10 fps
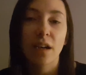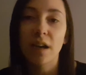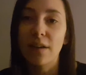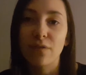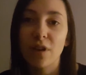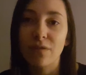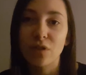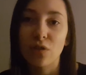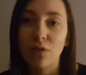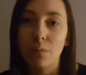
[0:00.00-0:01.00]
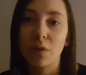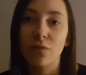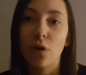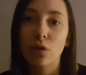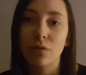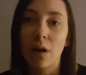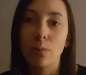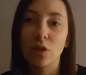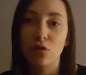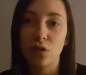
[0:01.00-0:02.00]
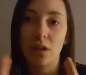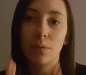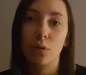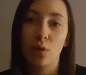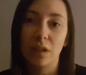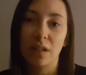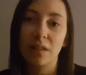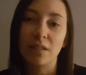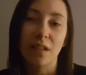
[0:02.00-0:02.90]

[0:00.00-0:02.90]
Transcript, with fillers: if, if you flip your phone around when you start a recording like this